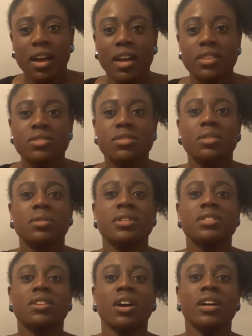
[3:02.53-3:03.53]
And so
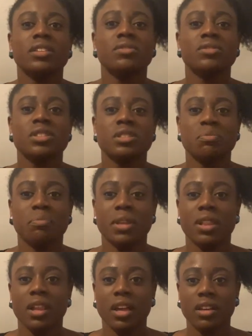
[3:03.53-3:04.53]
it's kind of just
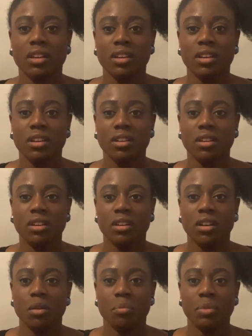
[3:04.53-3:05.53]
been like
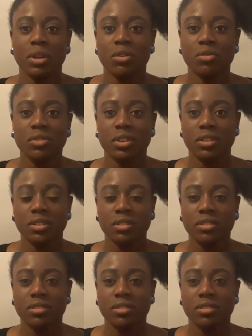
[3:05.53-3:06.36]
a bit of a